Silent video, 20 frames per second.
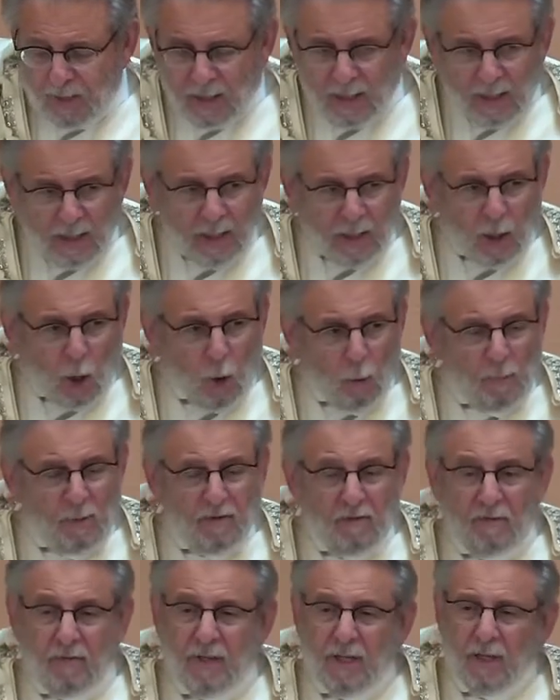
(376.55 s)
in open
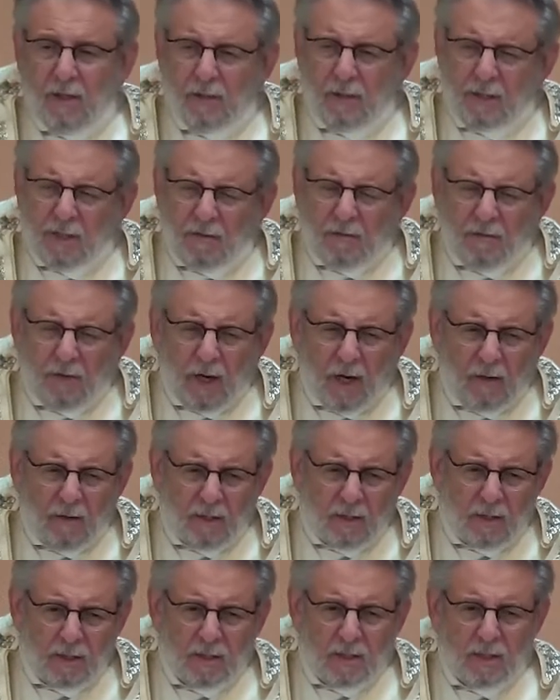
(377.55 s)
fields and
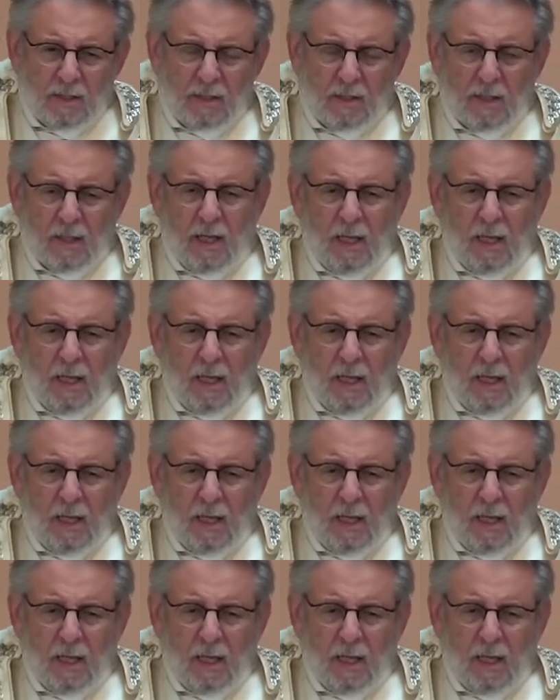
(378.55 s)
forests.